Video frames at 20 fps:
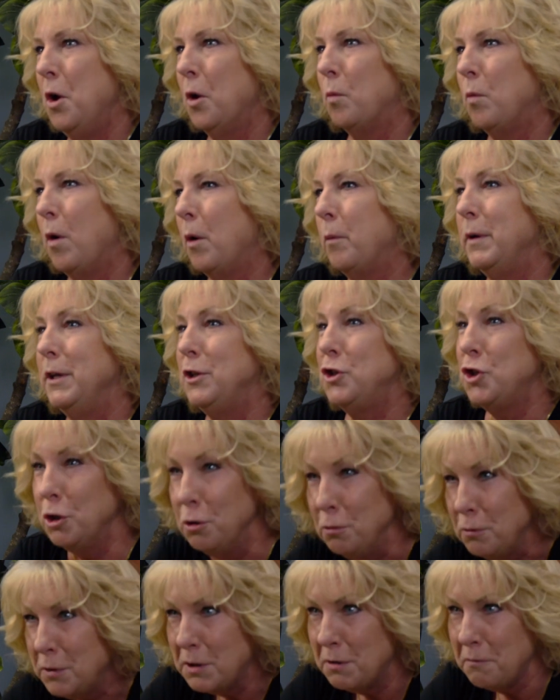what we
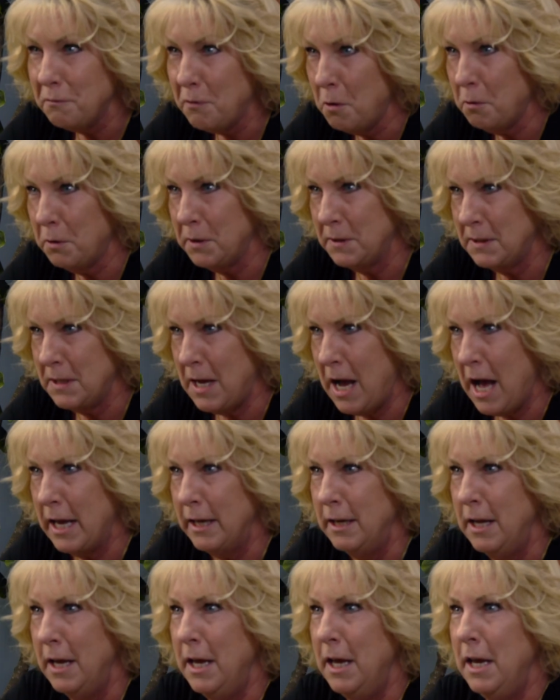choose to focus on